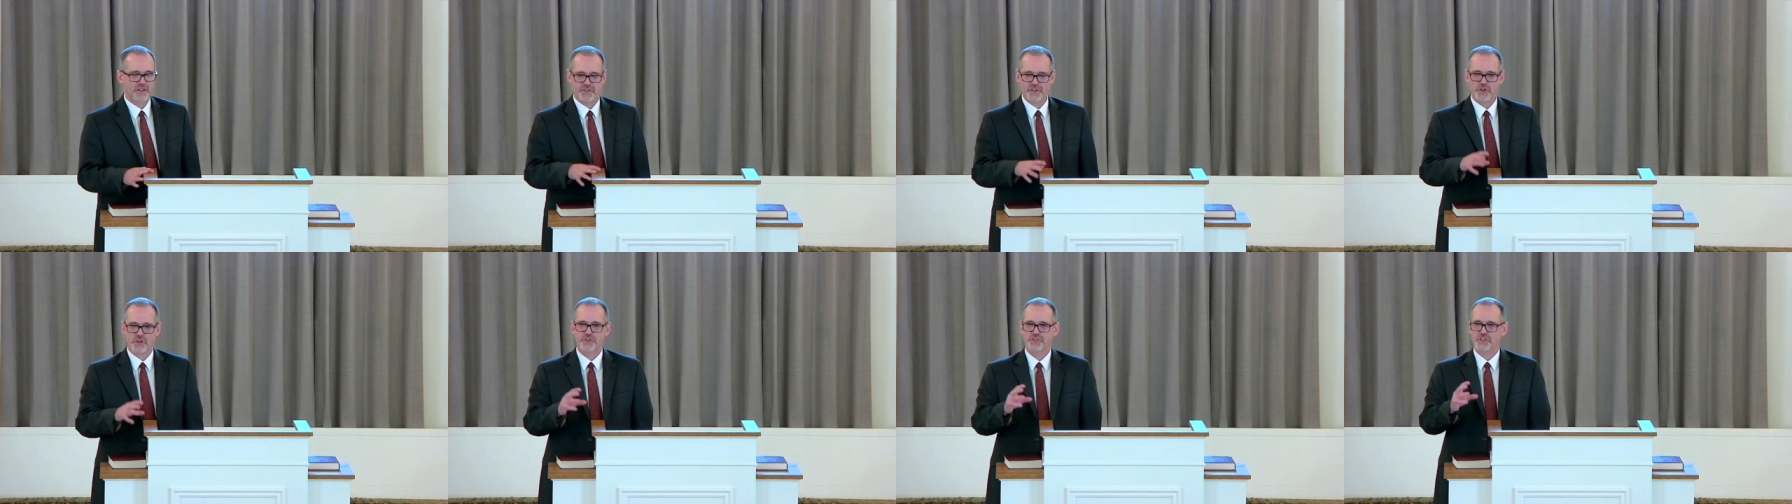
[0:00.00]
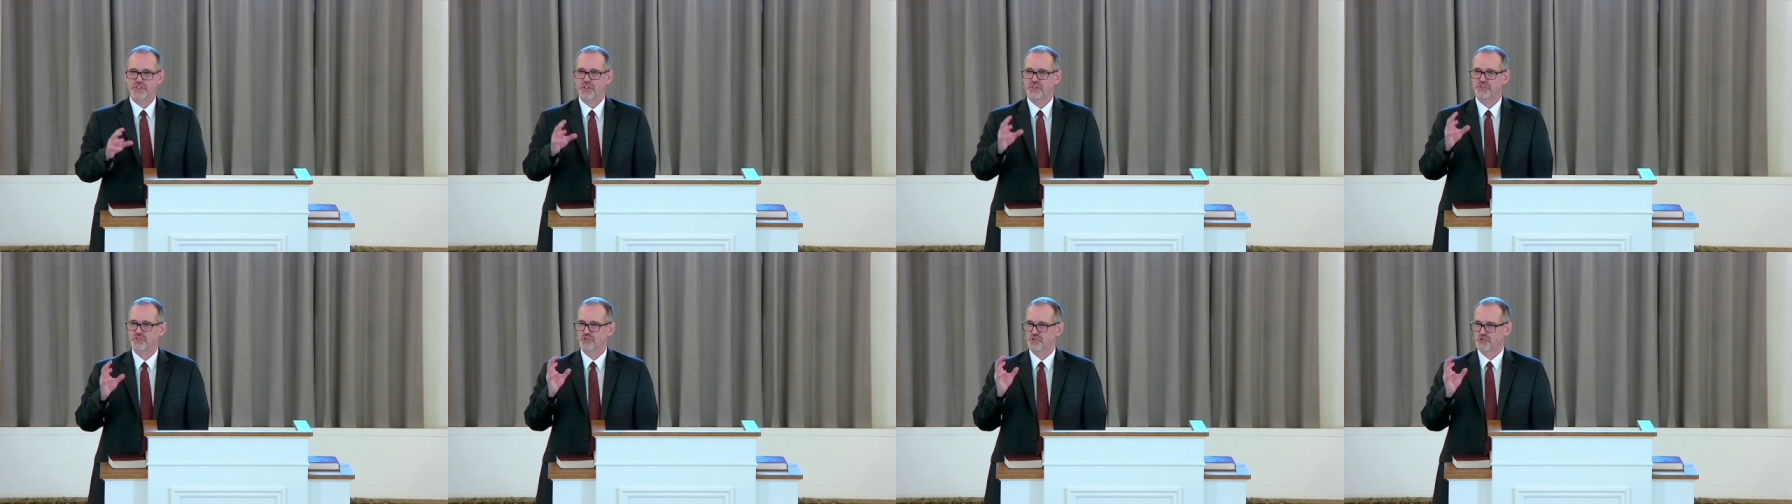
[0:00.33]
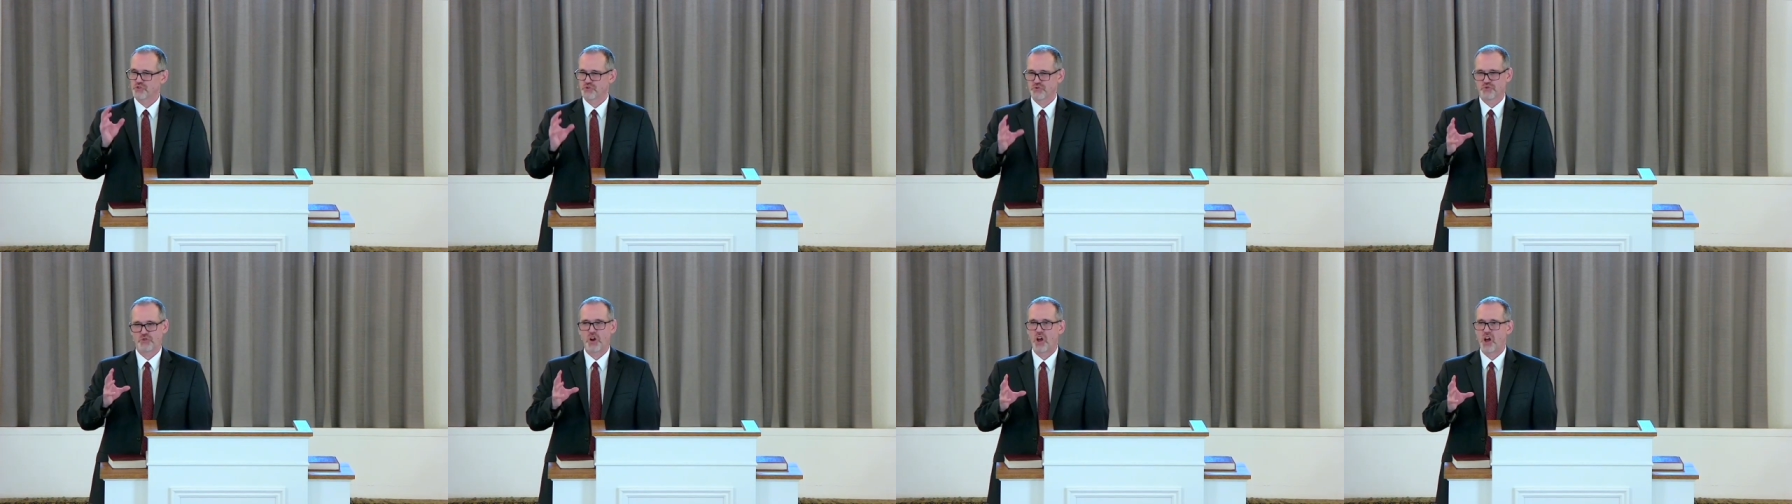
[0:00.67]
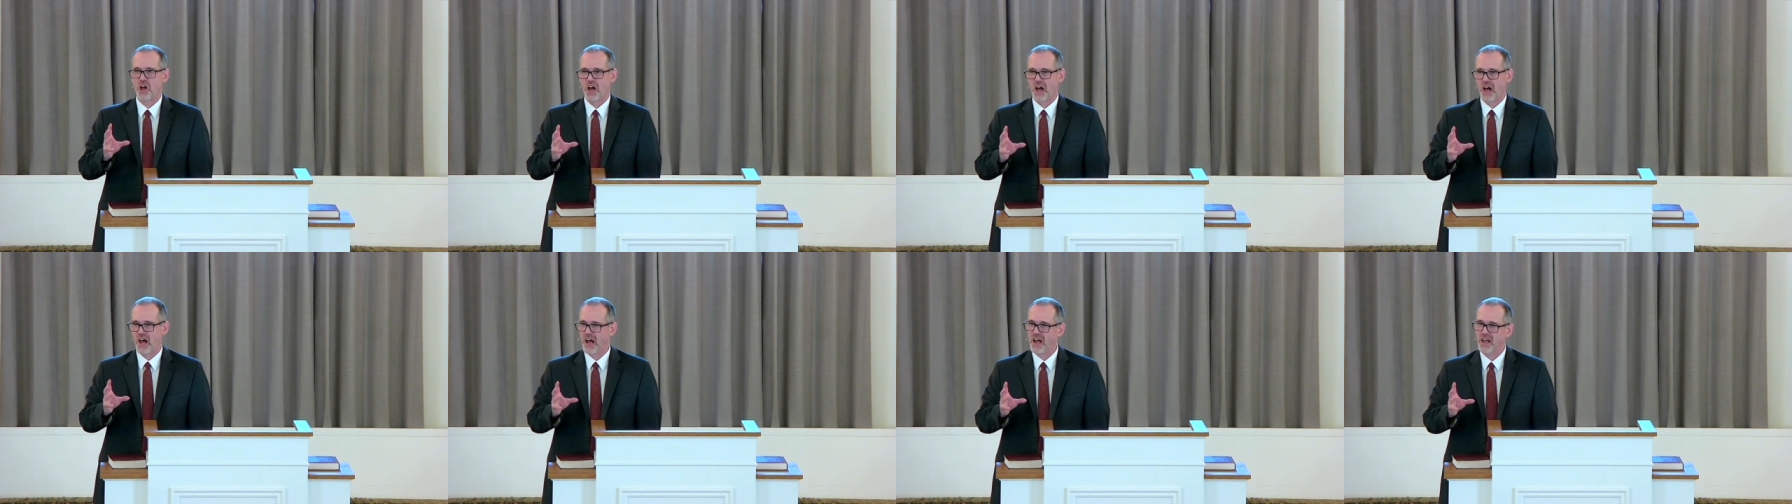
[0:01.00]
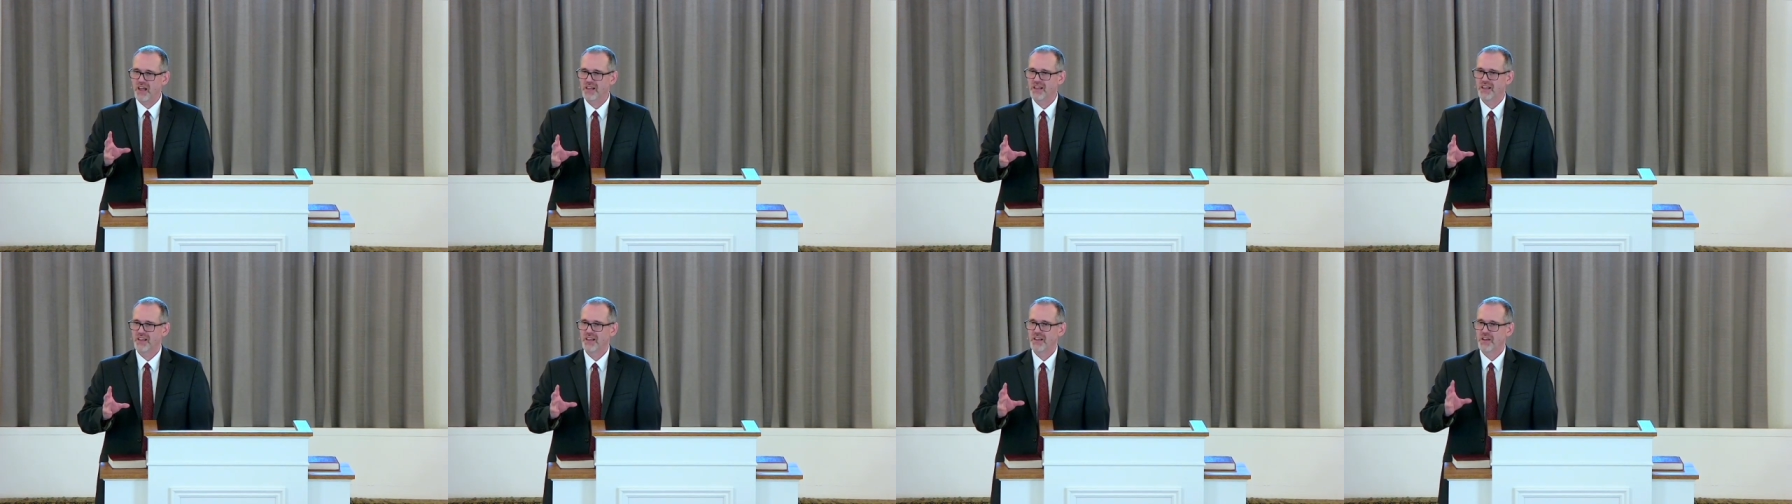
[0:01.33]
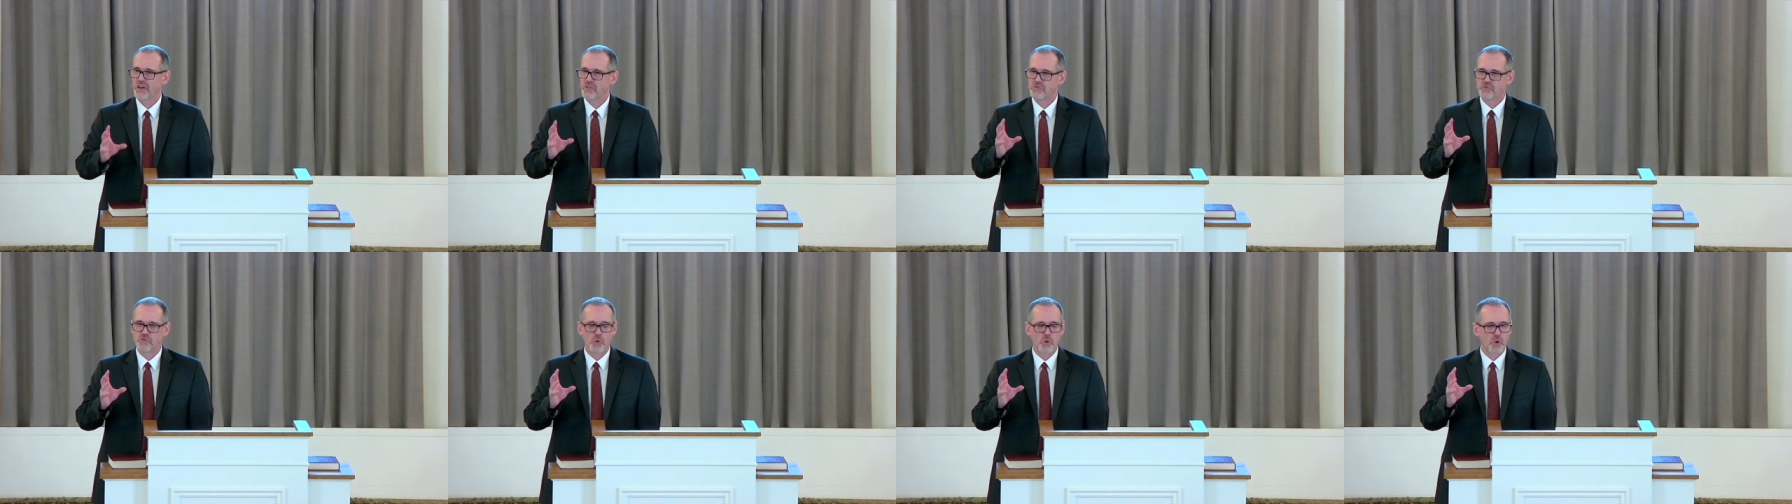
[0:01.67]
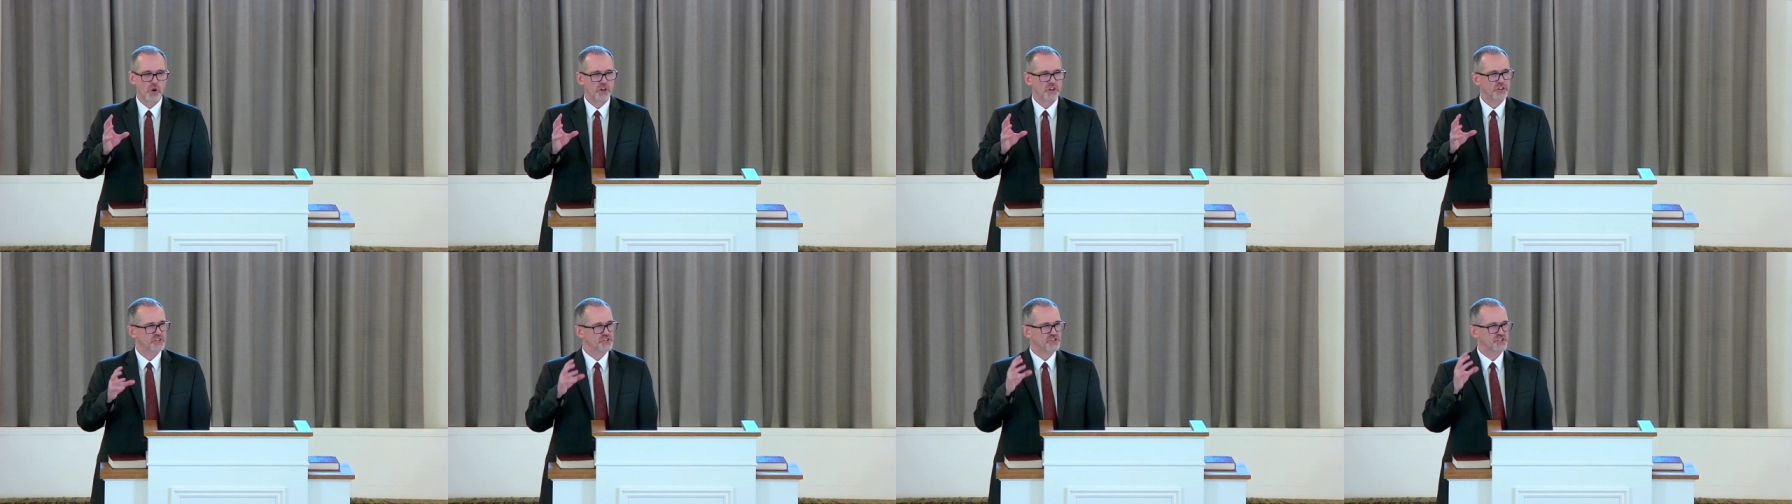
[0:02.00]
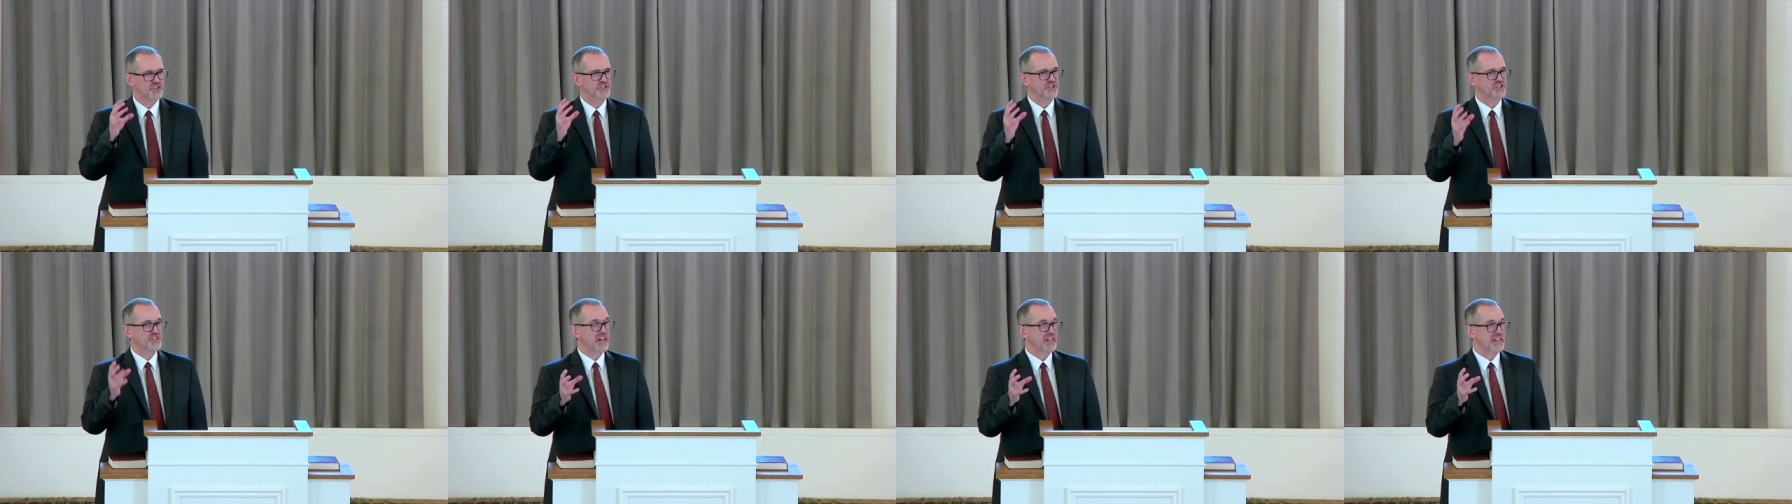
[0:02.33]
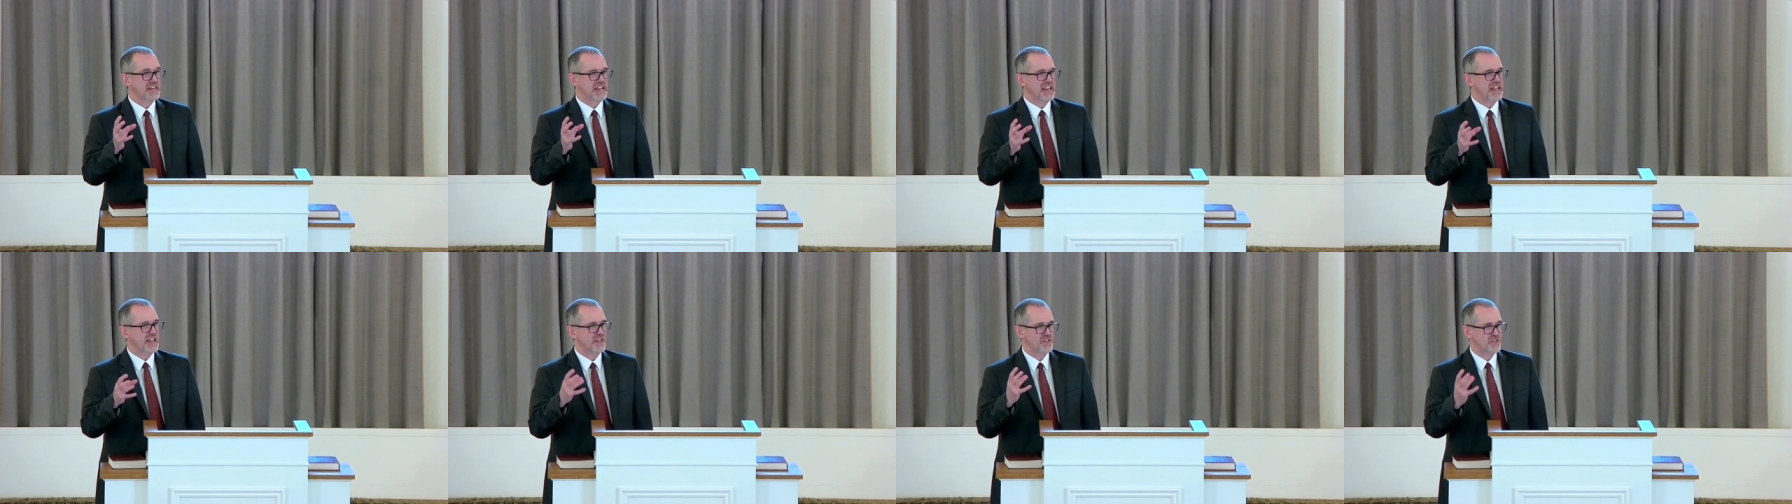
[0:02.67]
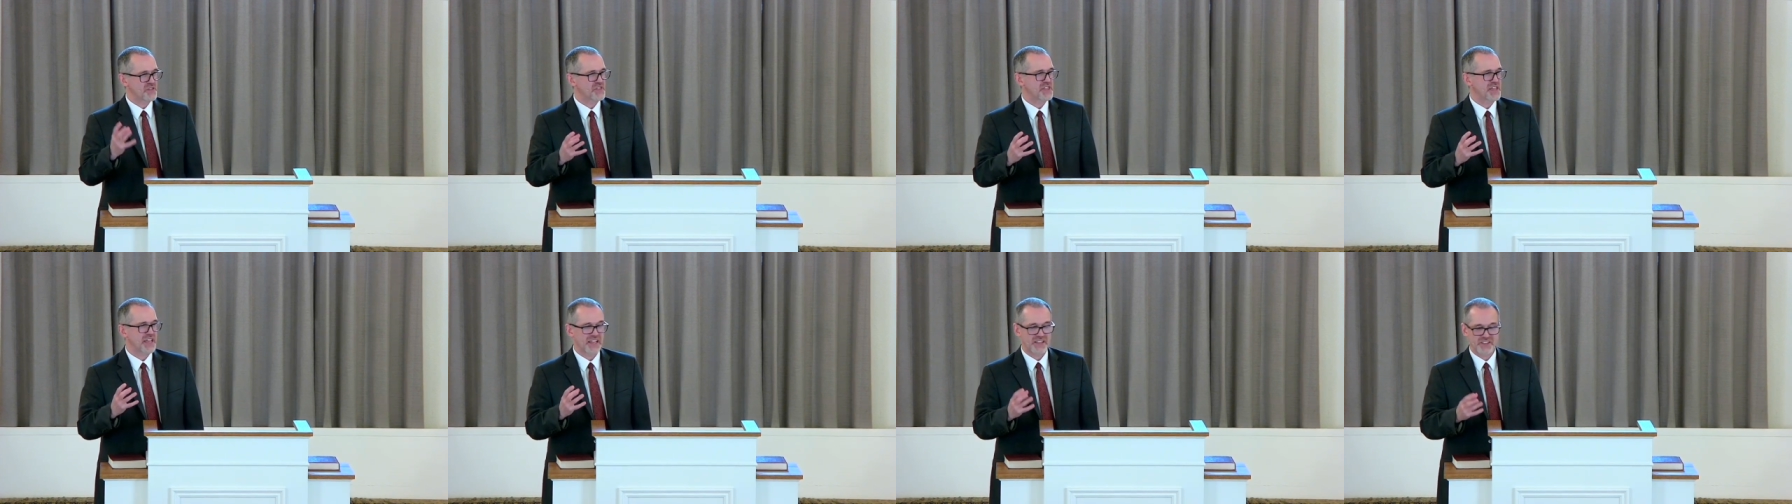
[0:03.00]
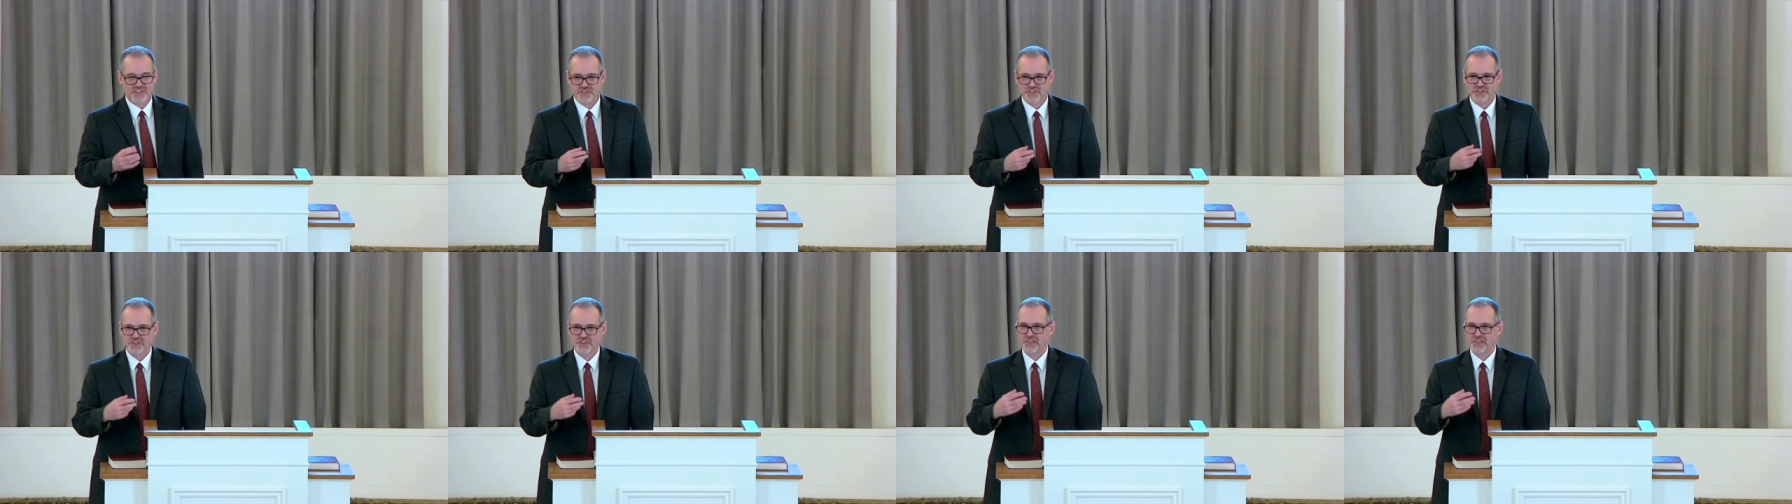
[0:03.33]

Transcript: There's a draw for studying things